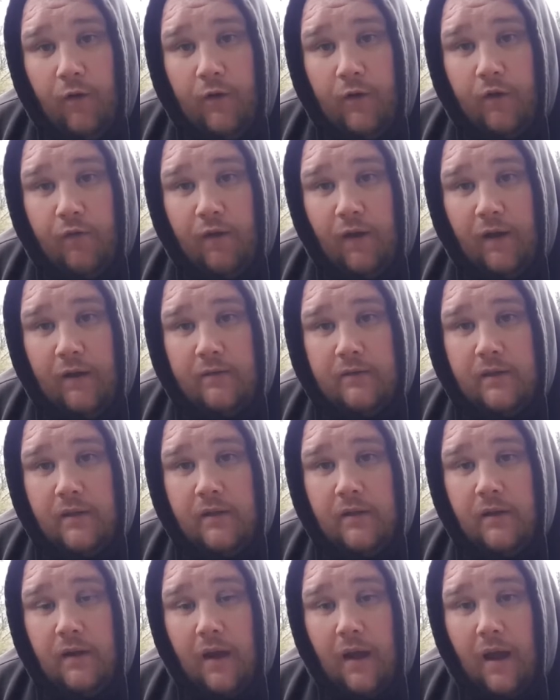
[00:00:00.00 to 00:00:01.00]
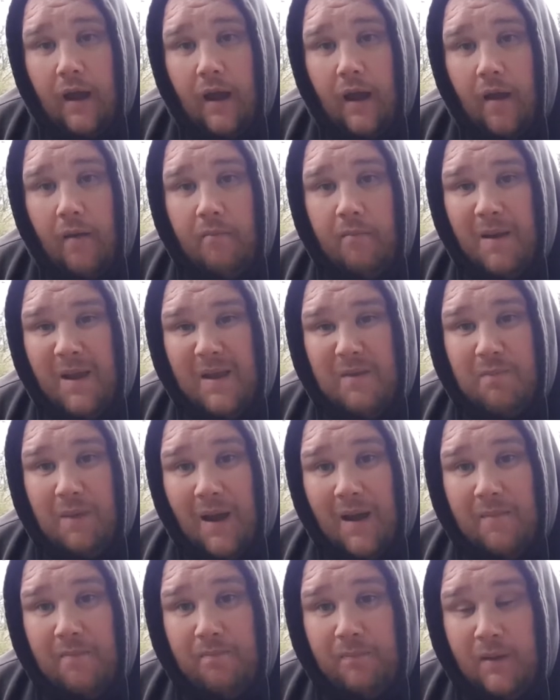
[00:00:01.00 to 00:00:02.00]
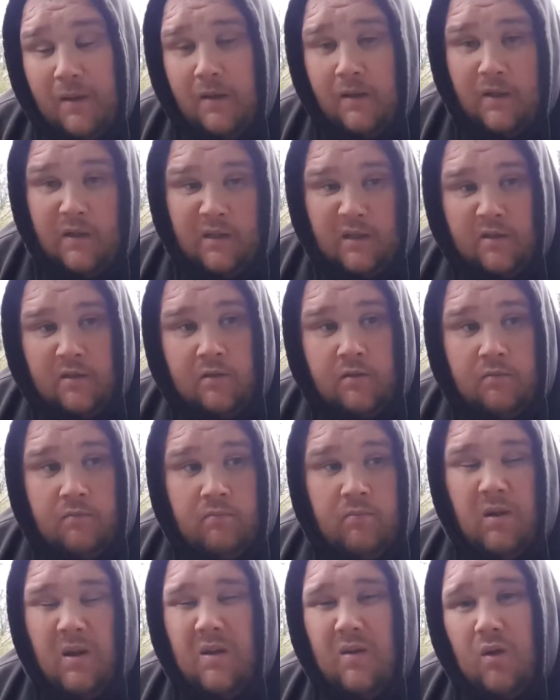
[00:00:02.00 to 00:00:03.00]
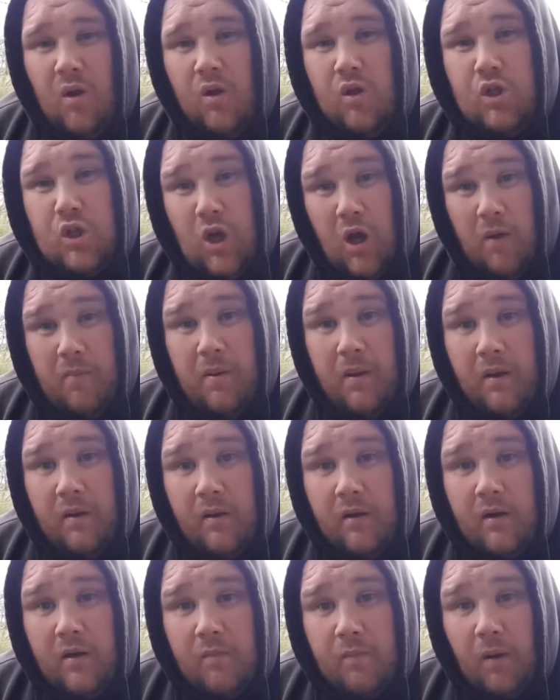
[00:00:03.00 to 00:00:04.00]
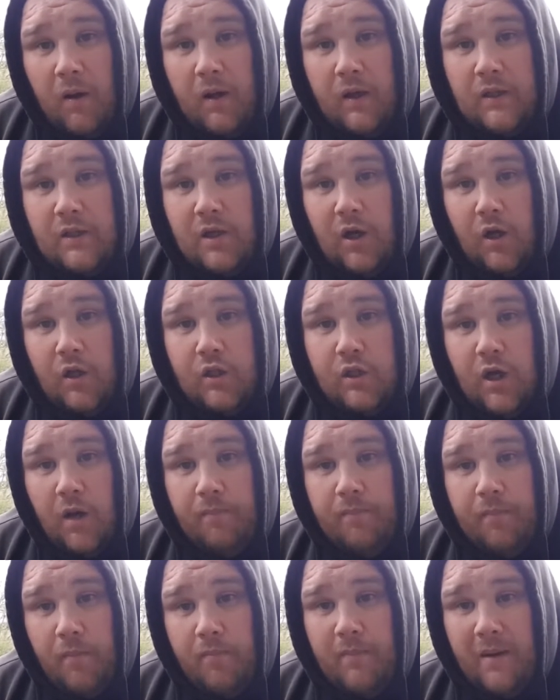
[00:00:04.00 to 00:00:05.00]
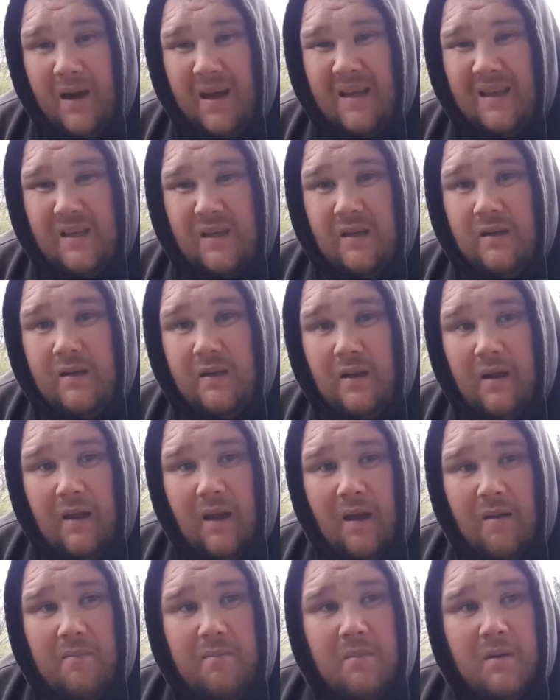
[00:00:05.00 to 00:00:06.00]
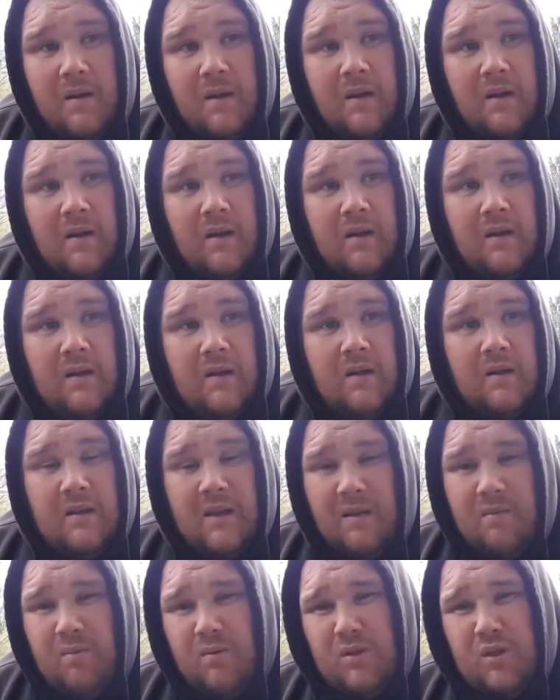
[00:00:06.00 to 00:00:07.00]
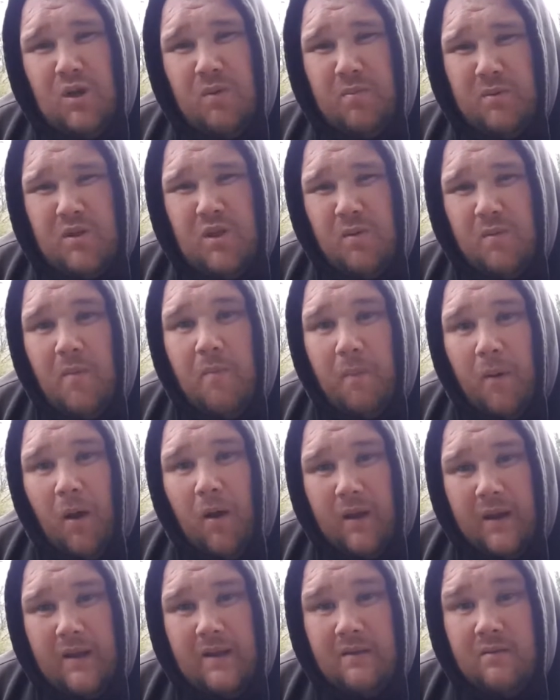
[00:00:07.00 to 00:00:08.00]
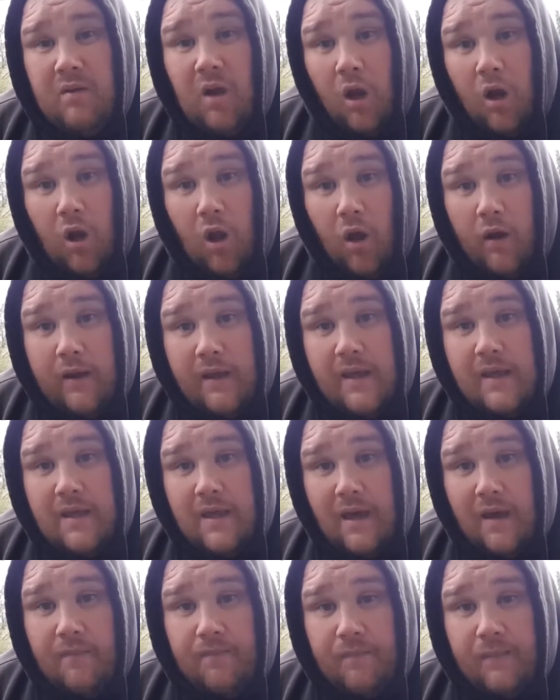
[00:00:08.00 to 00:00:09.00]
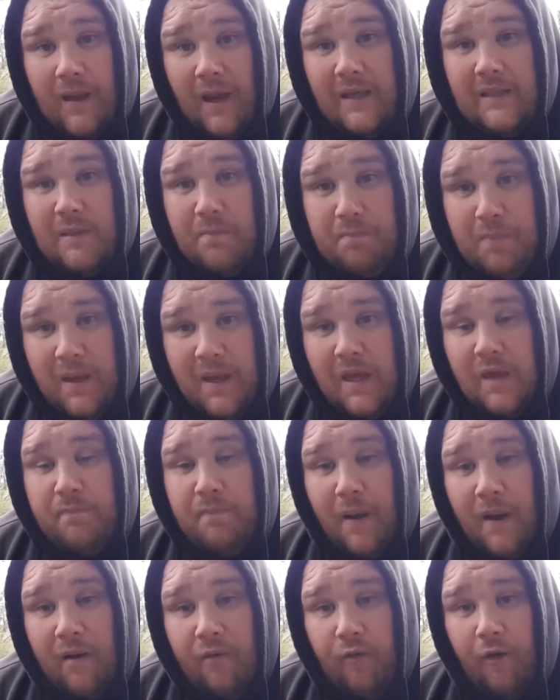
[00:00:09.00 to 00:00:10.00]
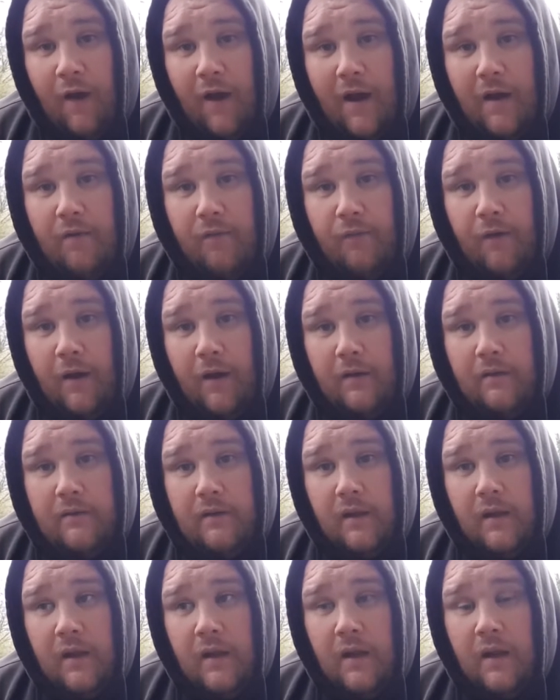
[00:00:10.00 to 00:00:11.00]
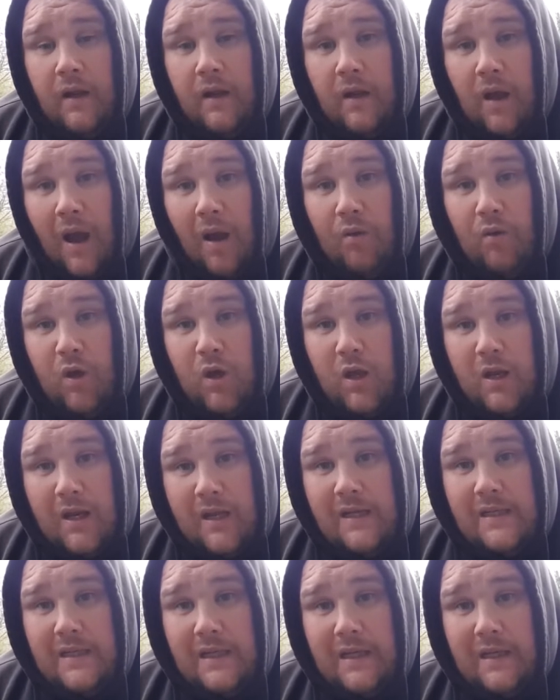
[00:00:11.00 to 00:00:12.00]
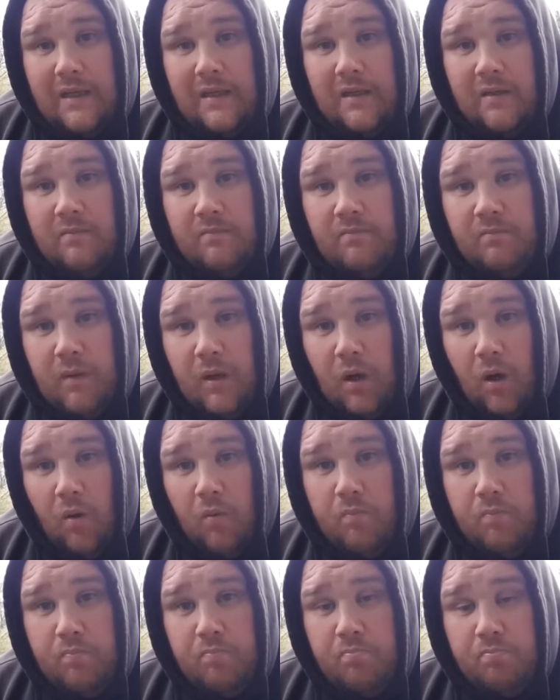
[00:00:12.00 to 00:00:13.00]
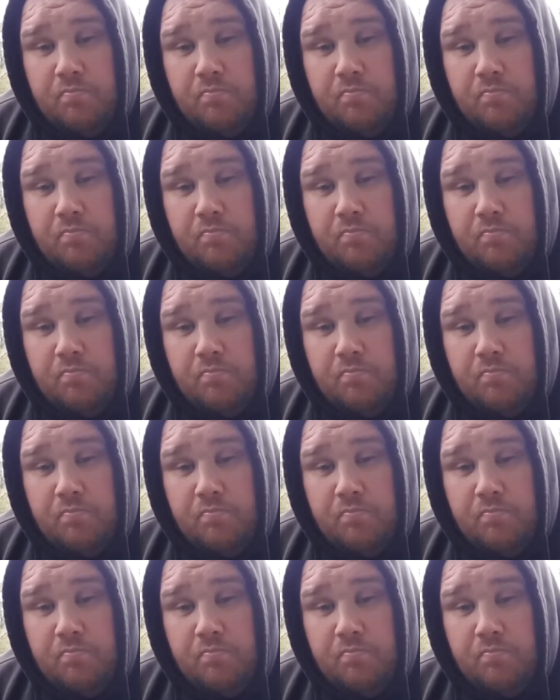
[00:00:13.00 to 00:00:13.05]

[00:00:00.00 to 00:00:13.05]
on the ground. Makes my, well, not a job, because blogging is not a job, but my job of blogging a lot easier. That is the biggest benefit I've found, how you can easily, you know,